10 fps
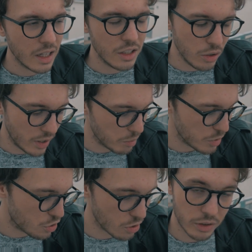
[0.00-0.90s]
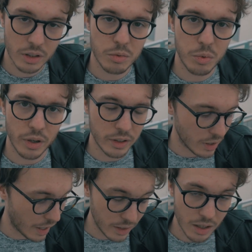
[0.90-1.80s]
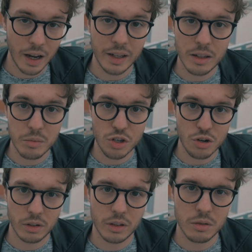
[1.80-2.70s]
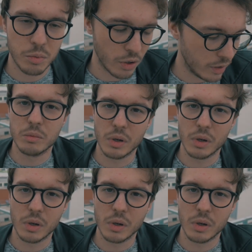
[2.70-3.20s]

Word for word: You can't be sure at this point. I can't. I can't be sure at this point.